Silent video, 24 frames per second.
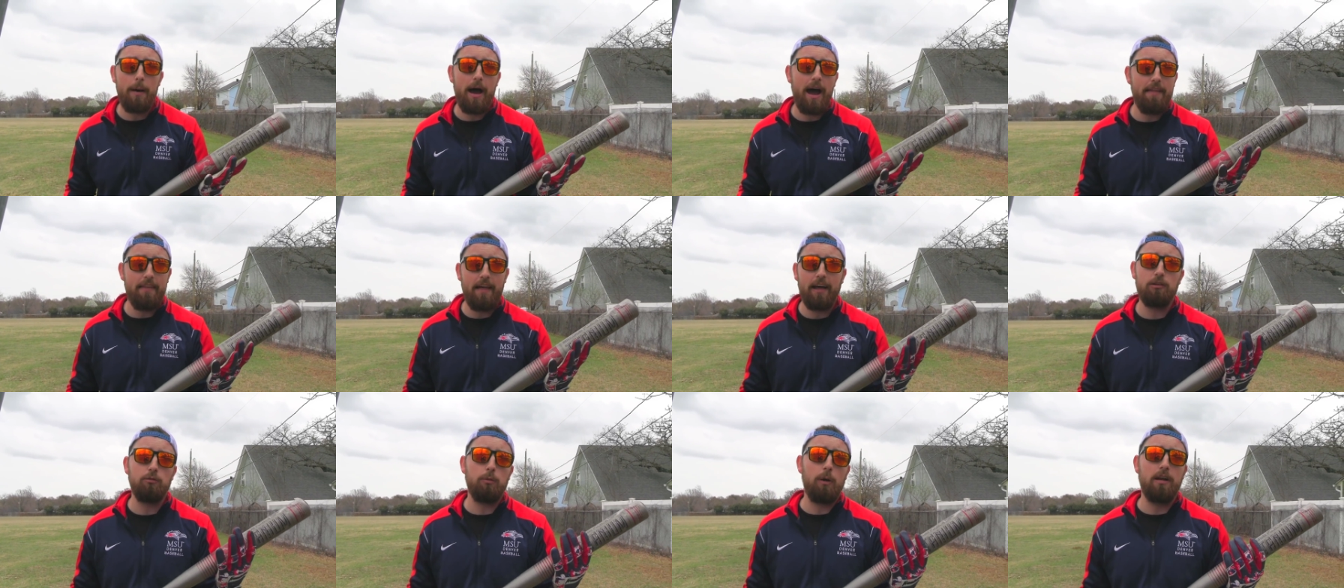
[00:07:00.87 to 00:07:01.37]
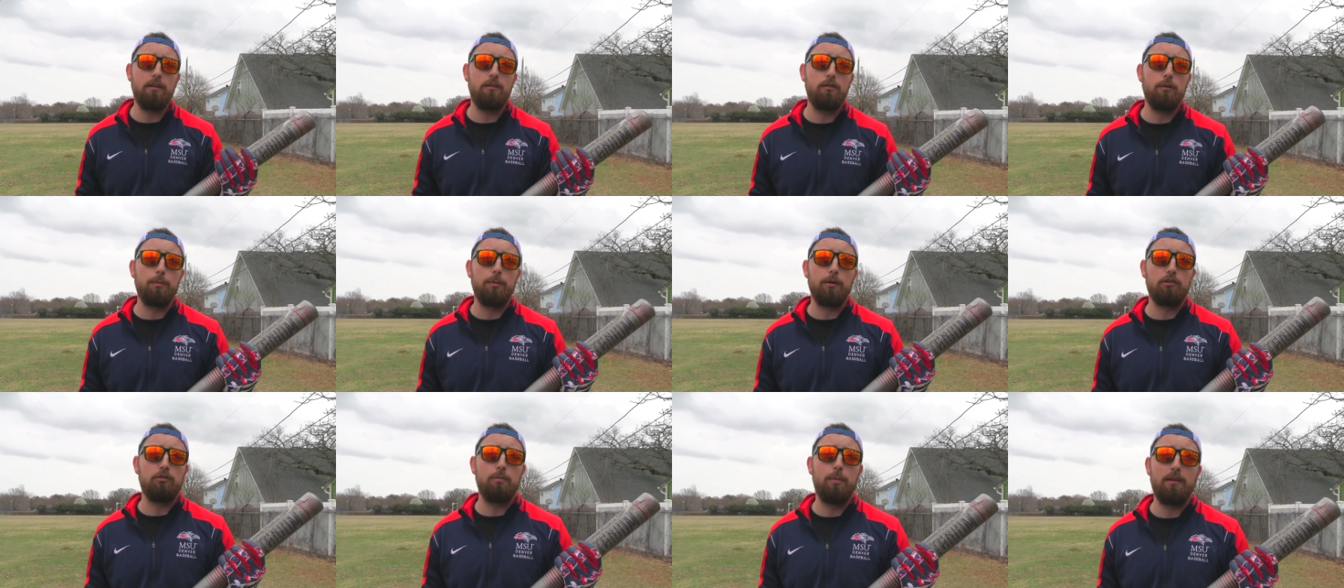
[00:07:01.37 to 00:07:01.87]
bat and that's why it's
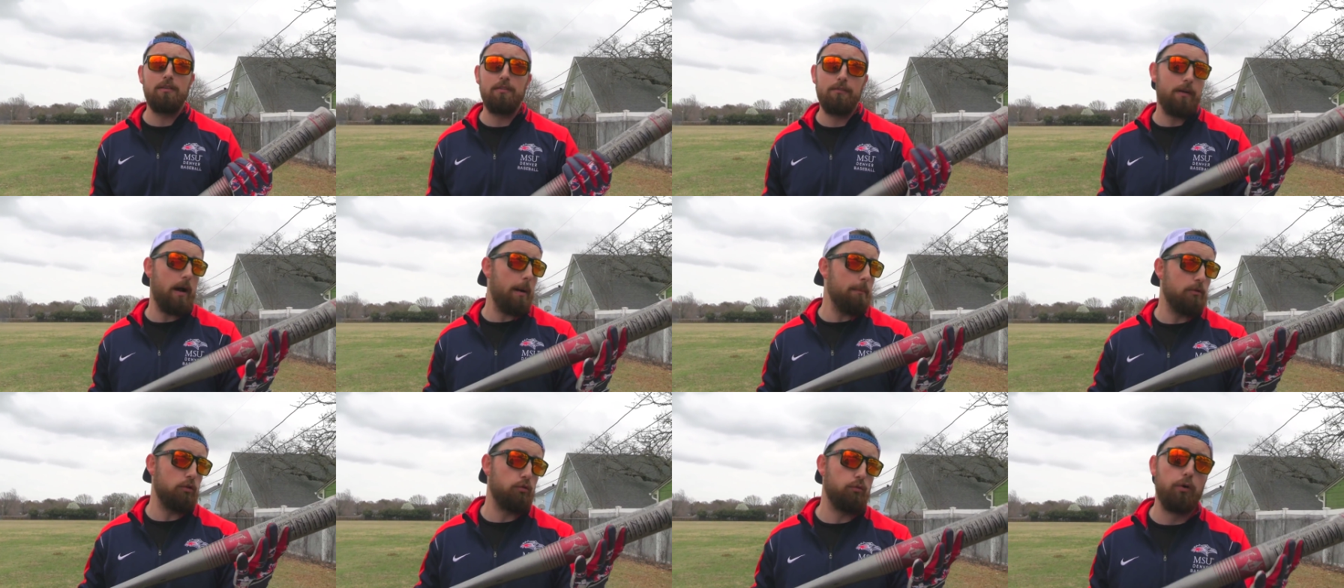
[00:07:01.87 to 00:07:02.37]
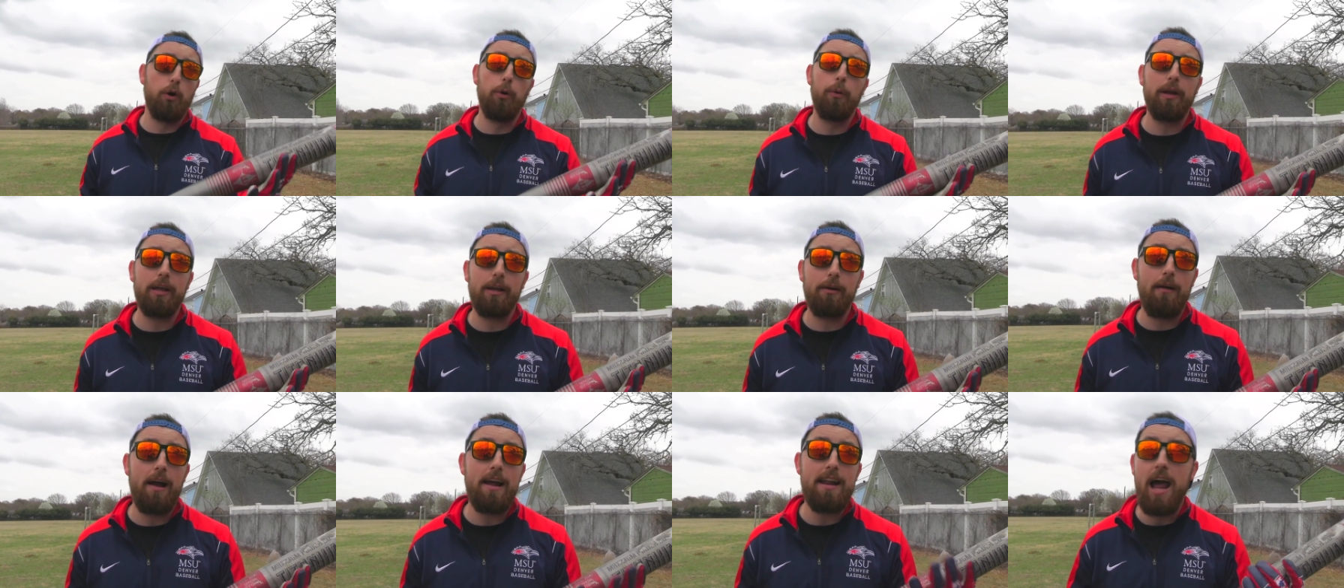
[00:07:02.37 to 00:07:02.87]
super expensive and I'm just
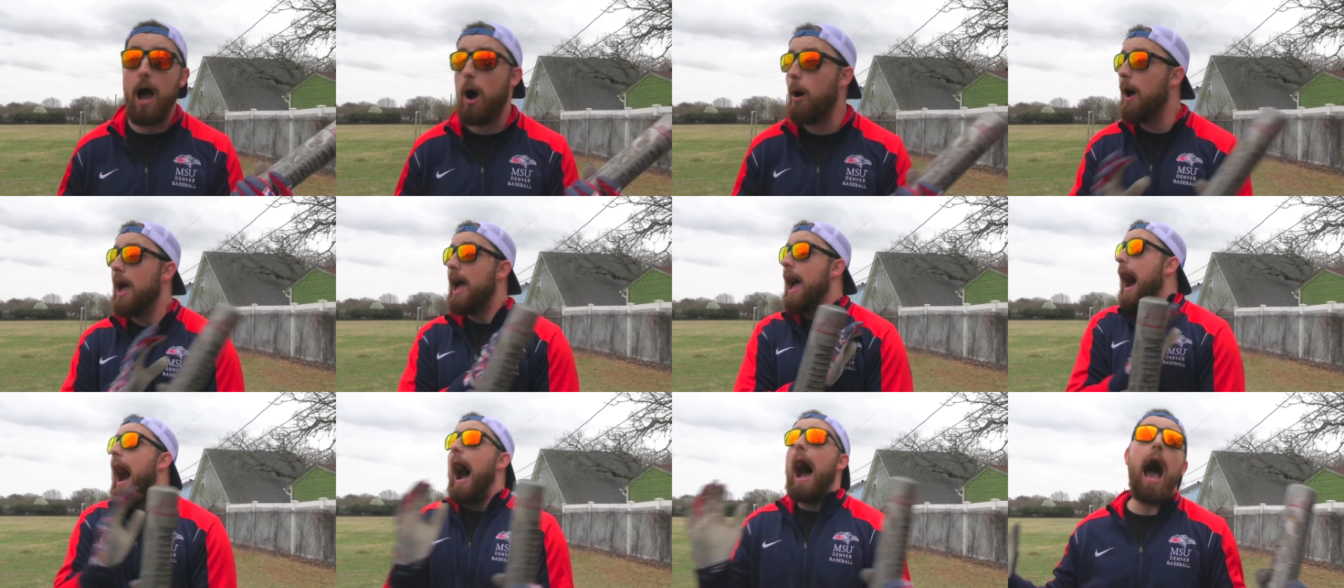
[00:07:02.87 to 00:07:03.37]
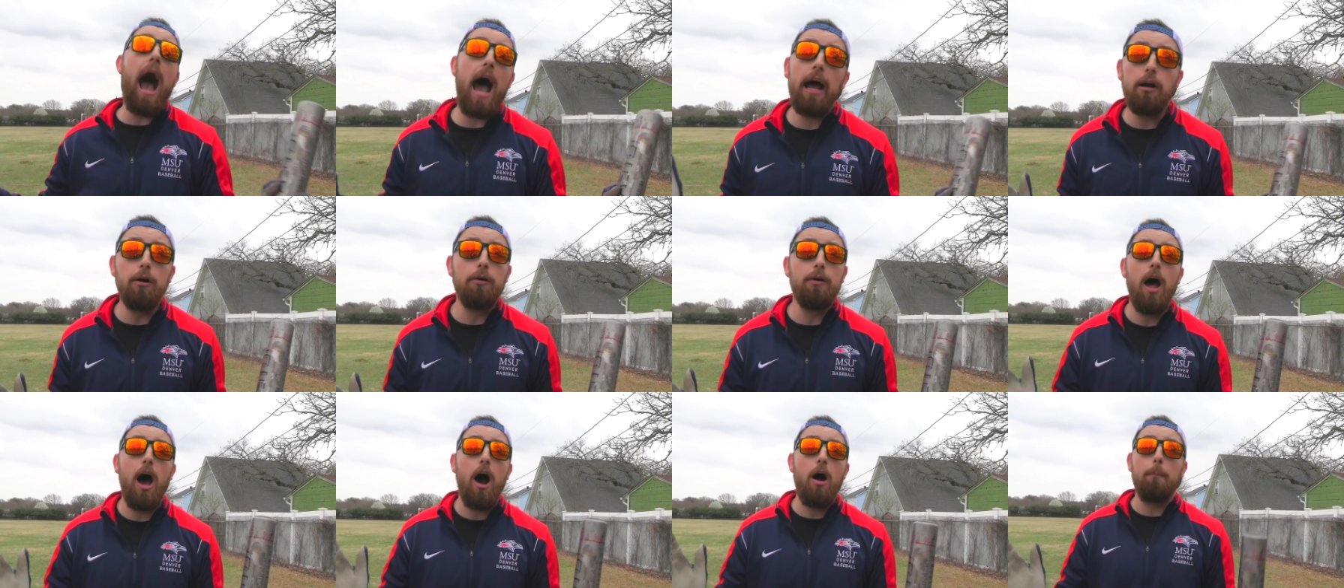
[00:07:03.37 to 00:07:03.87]
ruining it right now. I
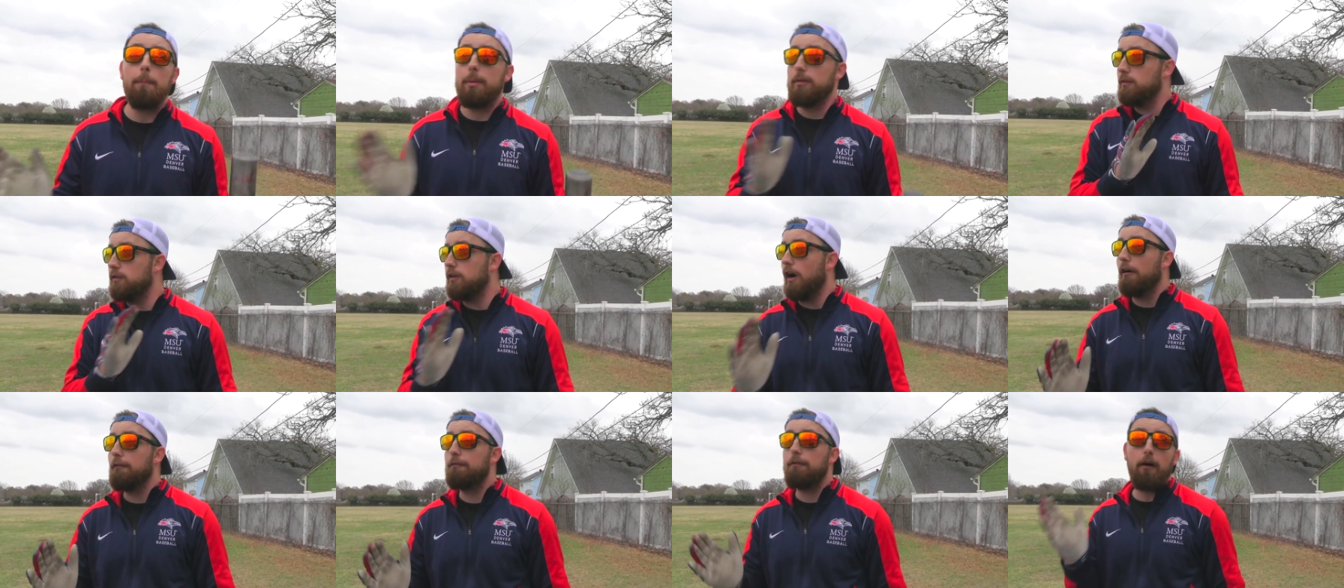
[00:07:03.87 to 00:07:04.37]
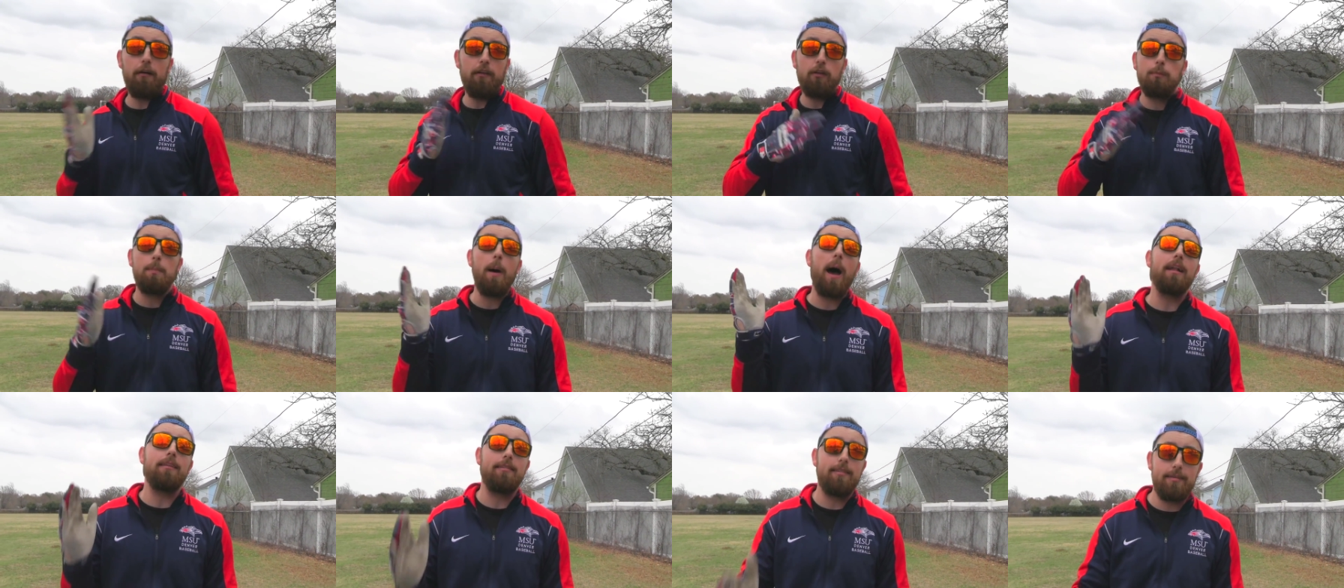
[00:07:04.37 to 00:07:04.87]
don't know, but so far this
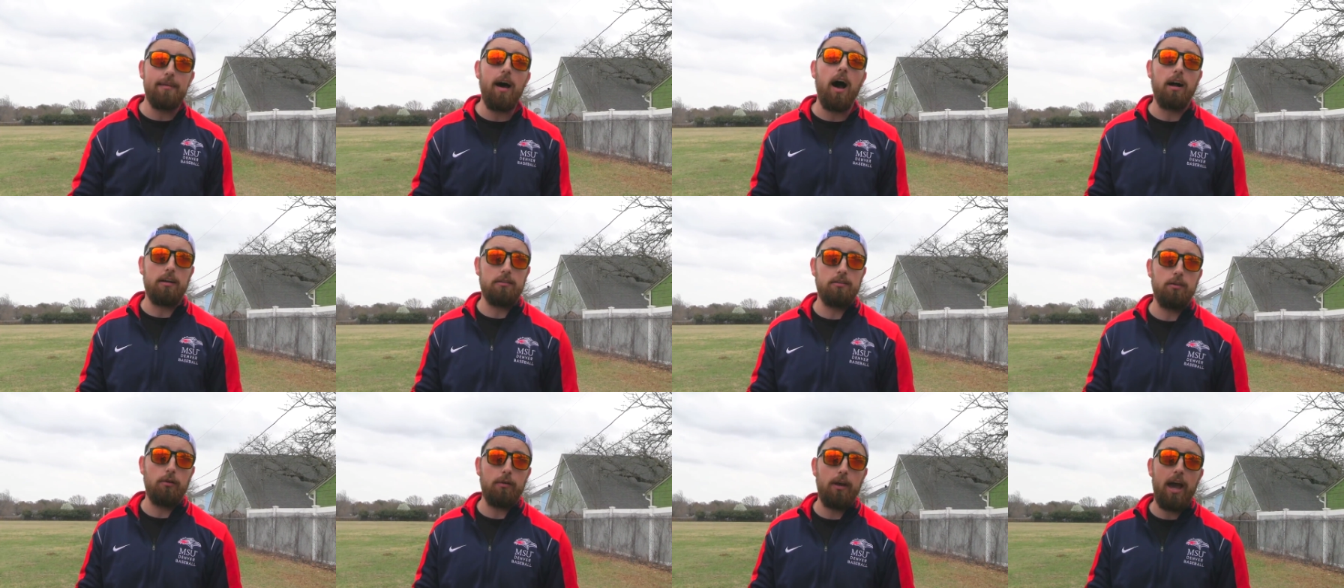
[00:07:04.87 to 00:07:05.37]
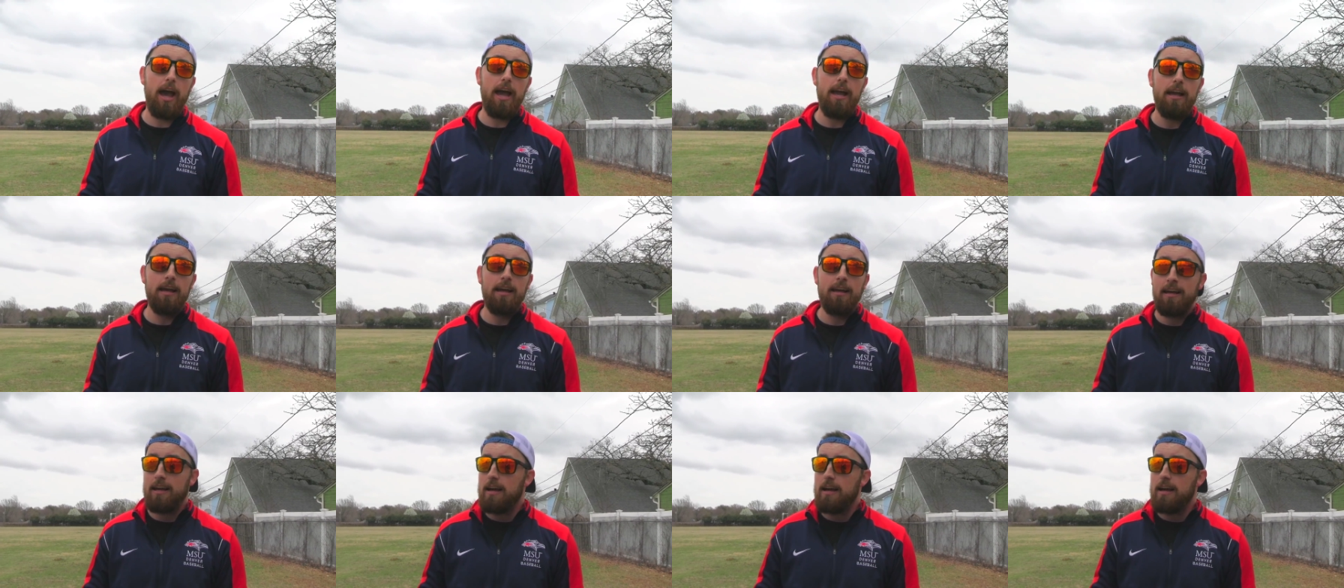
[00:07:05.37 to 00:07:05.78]
bat sucks, okay?